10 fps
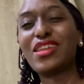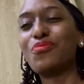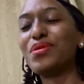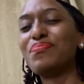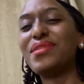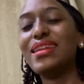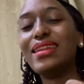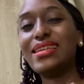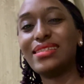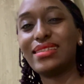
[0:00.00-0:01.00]
They'll be
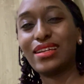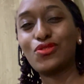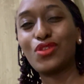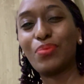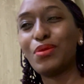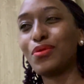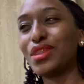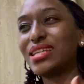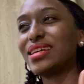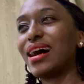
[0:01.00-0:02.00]
pleasing to the people
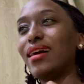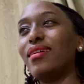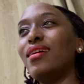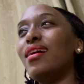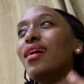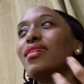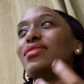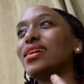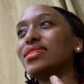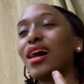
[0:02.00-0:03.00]
that
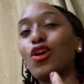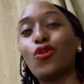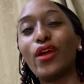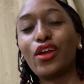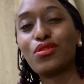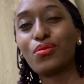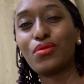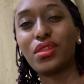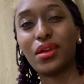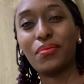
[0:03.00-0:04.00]
are going
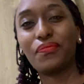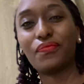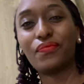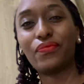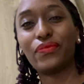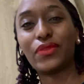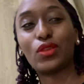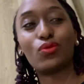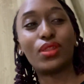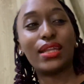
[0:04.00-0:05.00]
through them,
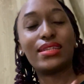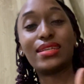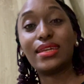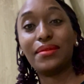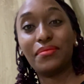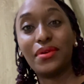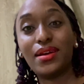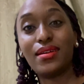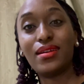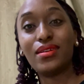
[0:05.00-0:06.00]
to the team,
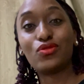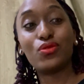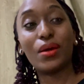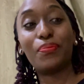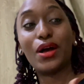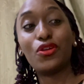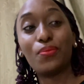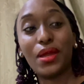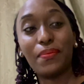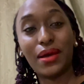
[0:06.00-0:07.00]
to the panel
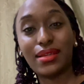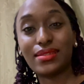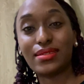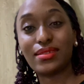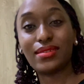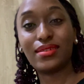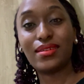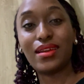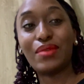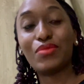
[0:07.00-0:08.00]
members,
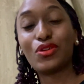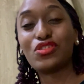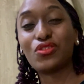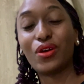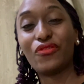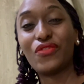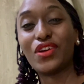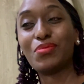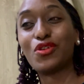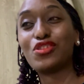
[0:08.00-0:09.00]
because you are
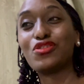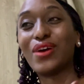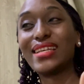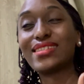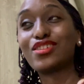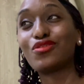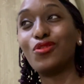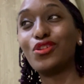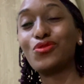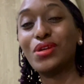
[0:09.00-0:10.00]
favored, because you asked
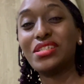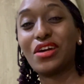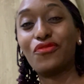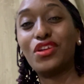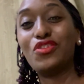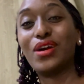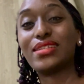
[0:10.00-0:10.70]
God to intervene,